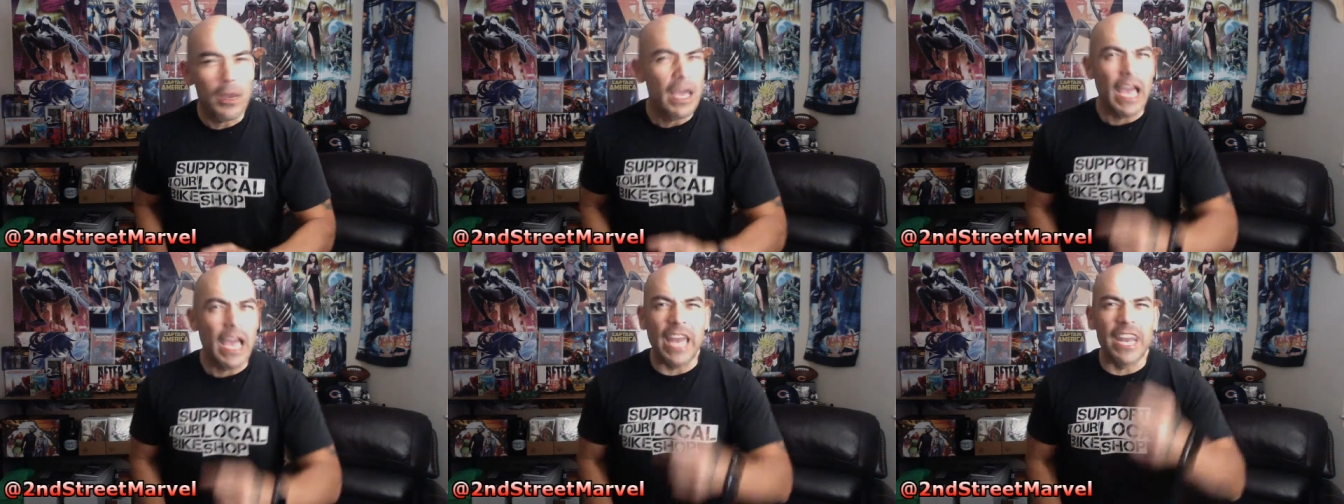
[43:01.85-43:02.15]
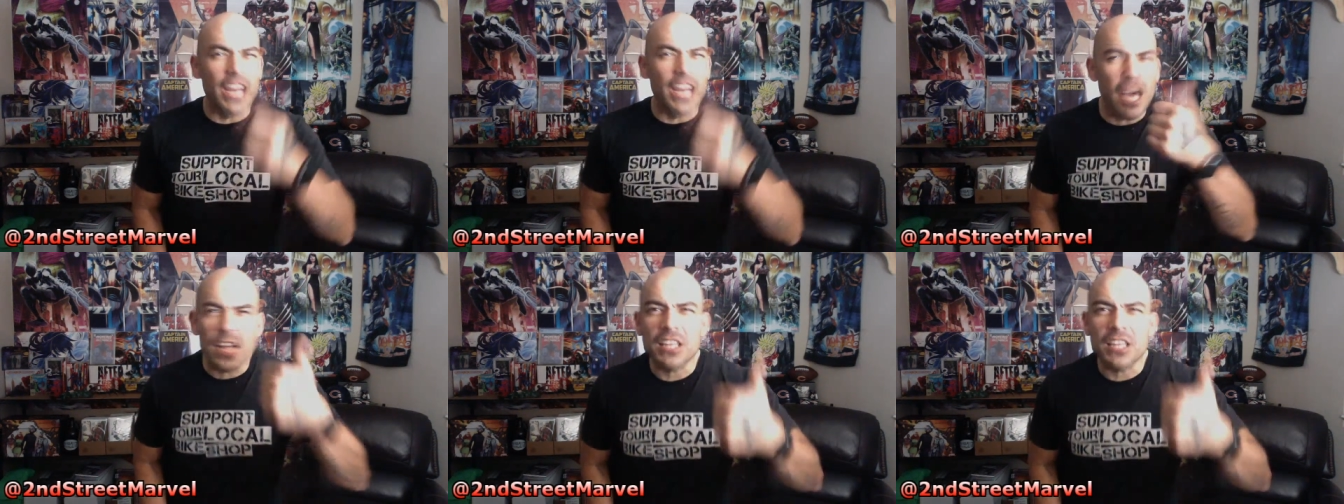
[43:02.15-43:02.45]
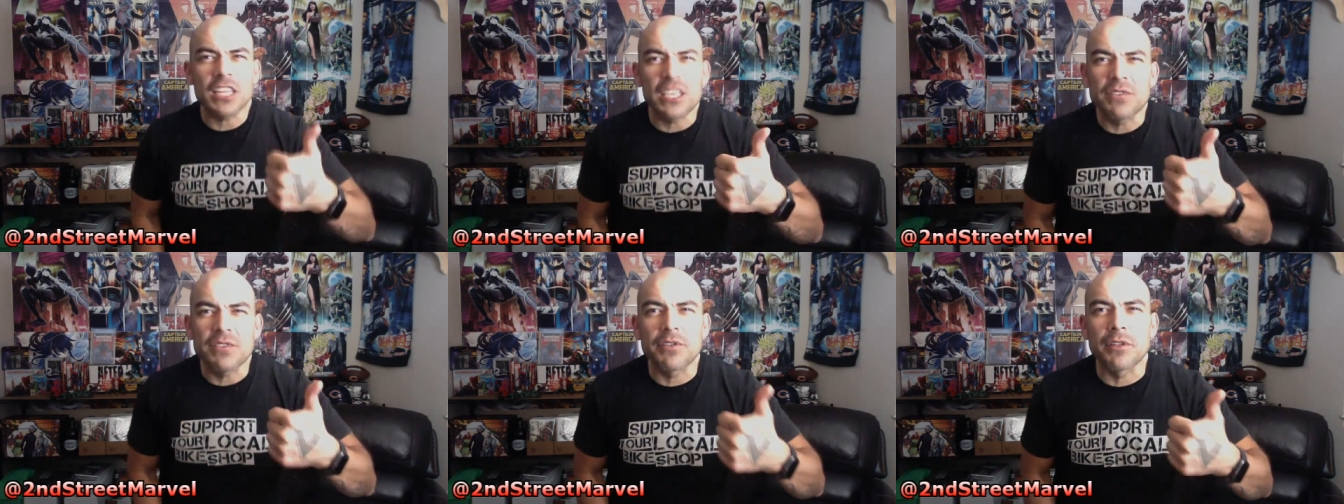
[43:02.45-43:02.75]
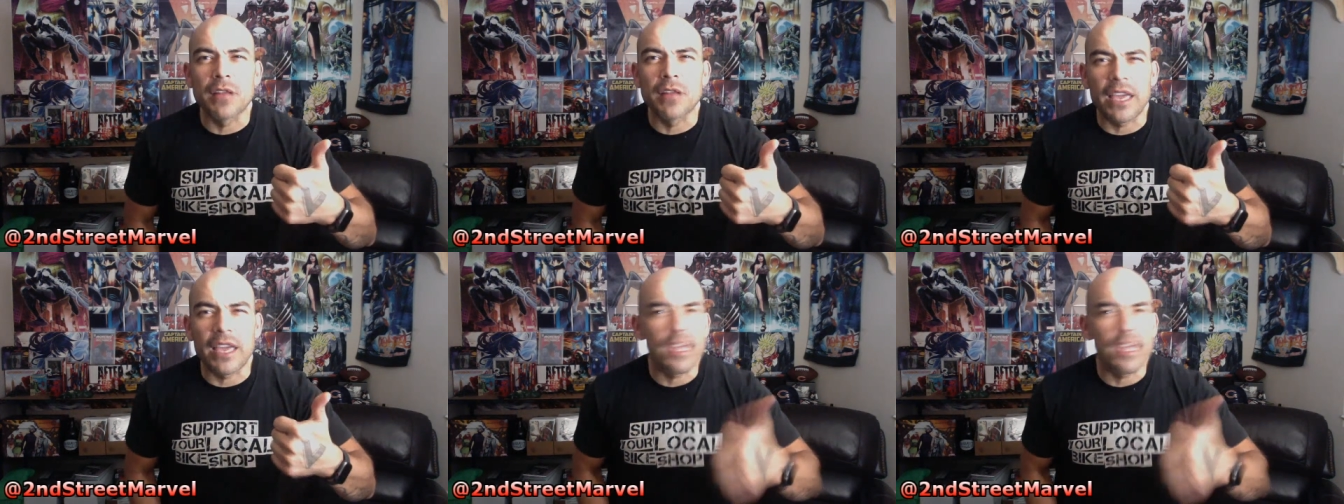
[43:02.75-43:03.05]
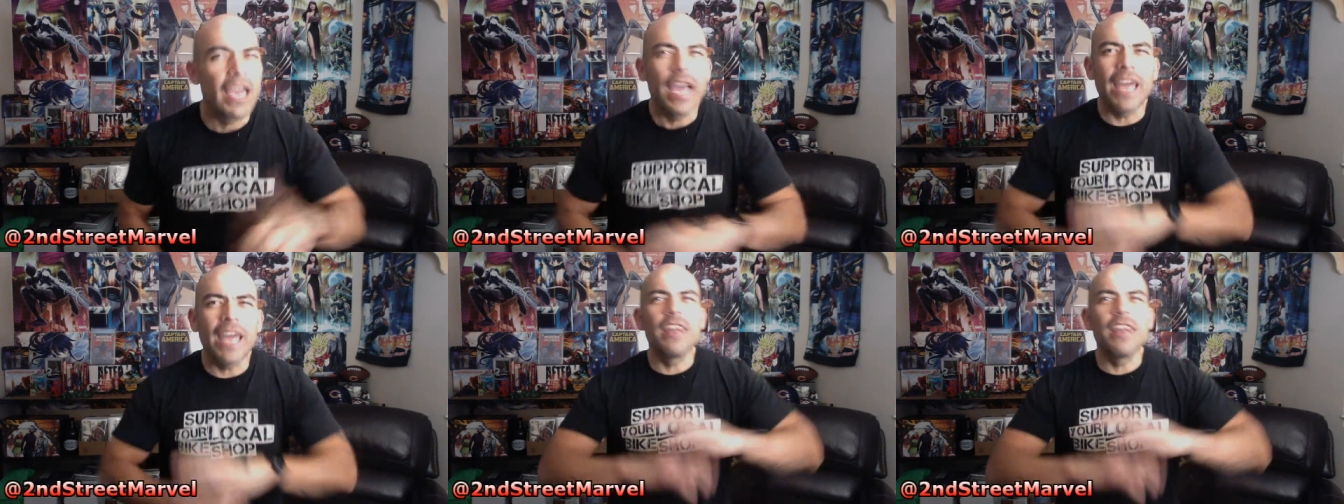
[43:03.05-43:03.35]
and not leave a like
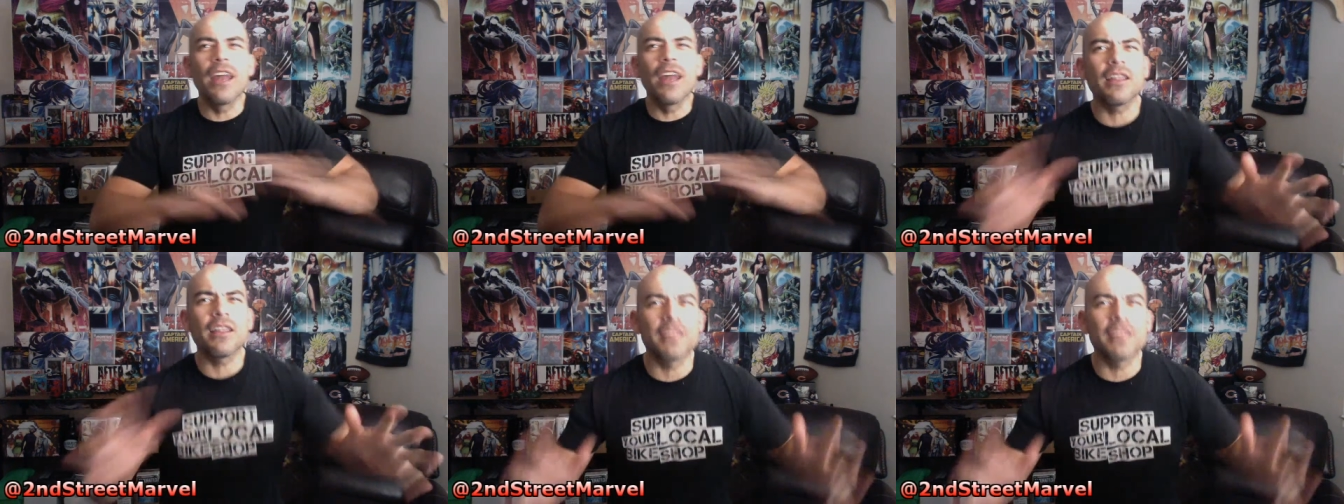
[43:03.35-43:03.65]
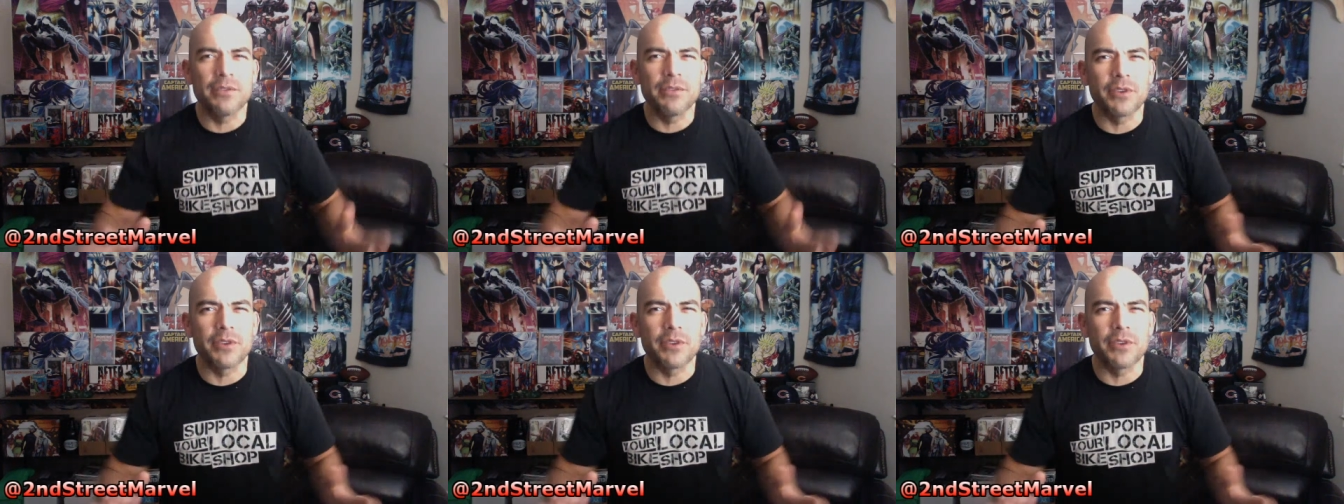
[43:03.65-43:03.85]
and not leave a